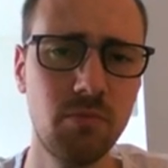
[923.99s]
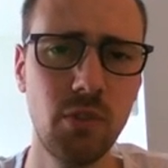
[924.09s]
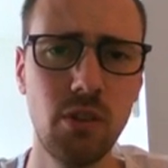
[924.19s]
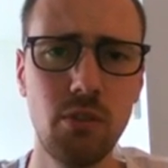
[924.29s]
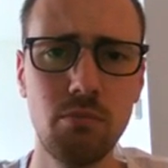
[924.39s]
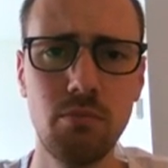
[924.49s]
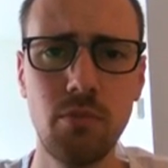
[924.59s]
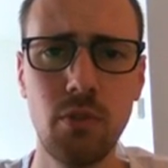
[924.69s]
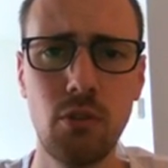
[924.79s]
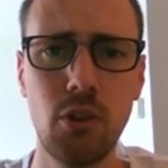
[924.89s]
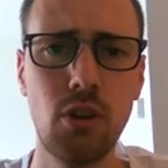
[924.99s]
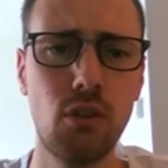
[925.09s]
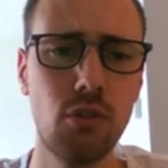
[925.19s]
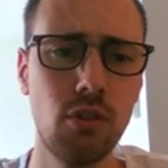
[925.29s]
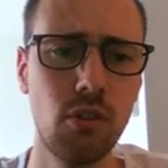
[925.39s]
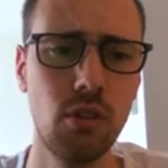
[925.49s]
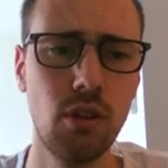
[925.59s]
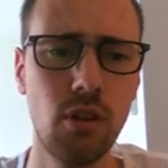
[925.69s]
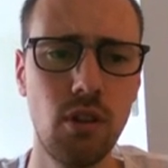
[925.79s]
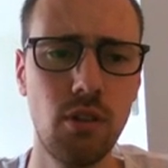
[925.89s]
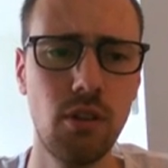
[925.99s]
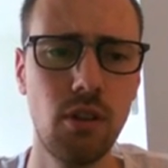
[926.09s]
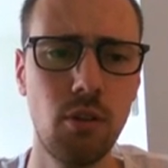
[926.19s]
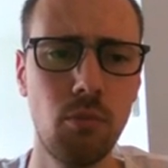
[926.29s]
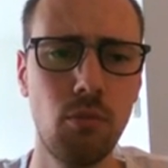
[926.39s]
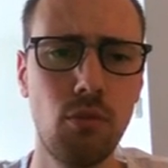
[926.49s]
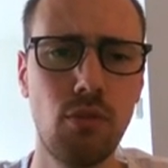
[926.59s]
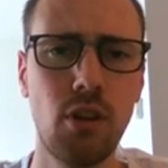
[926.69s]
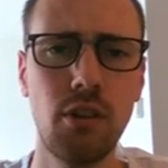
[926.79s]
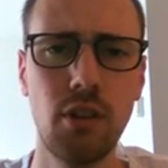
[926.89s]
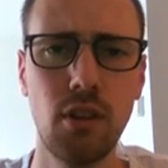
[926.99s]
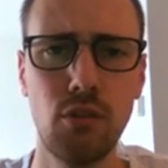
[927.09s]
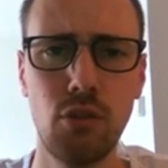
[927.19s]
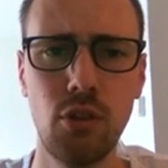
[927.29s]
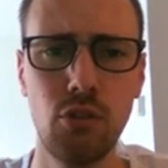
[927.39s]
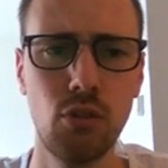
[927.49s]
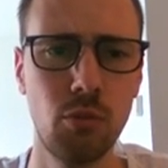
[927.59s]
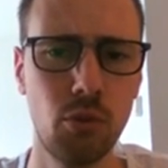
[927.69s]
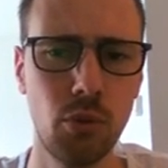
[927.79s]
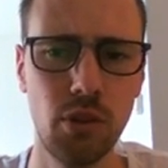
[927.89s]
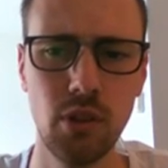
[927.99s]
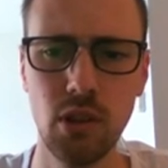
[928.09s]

you know, recover and fight again for the tournament win.